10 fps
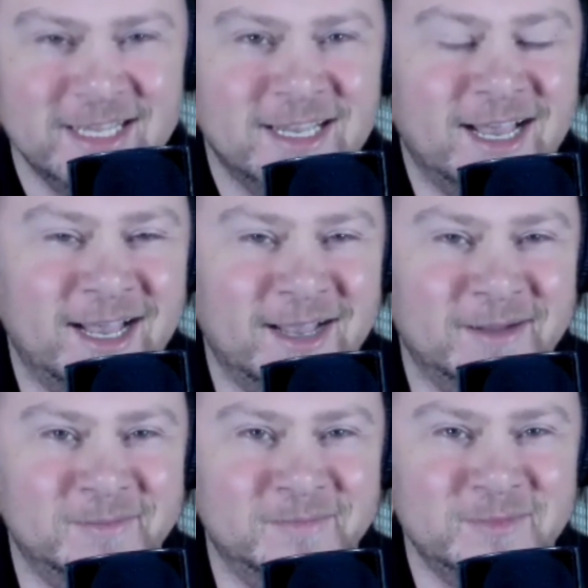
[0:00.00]

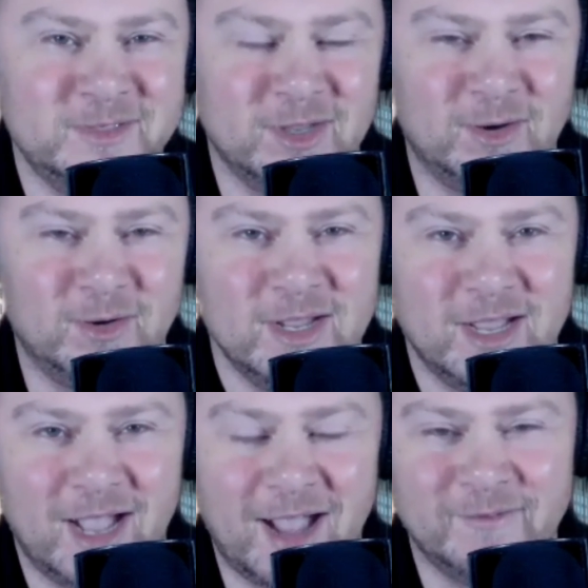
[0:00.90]
So
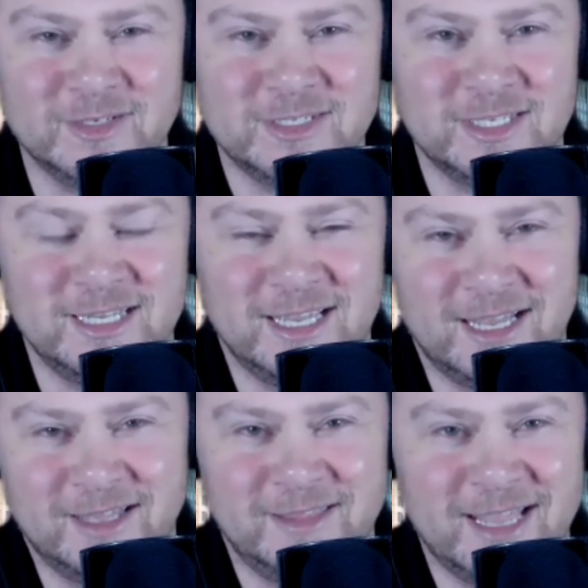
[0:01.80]
obviously
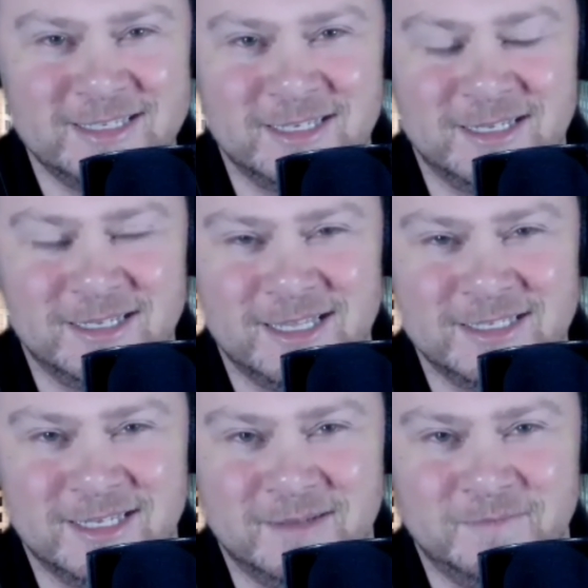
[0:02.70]
that's
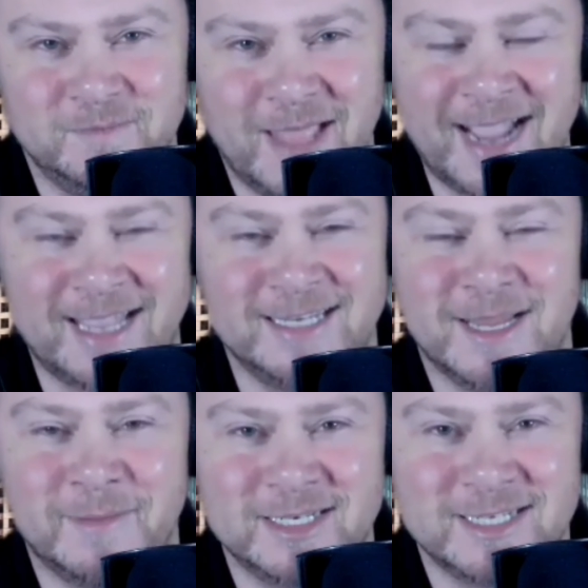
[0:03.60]
a
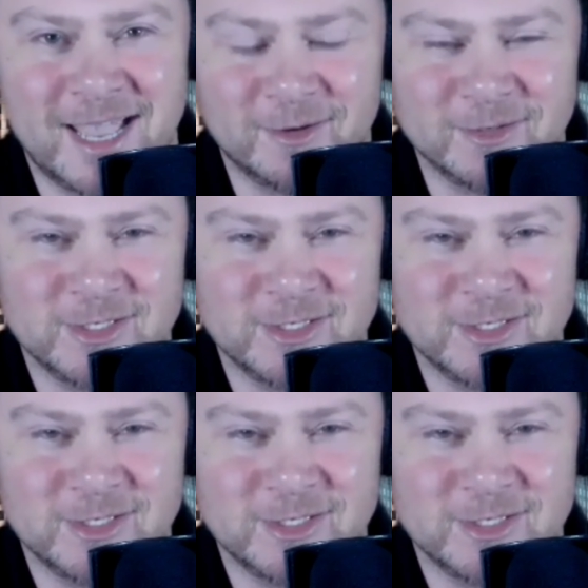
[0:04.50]
academic title,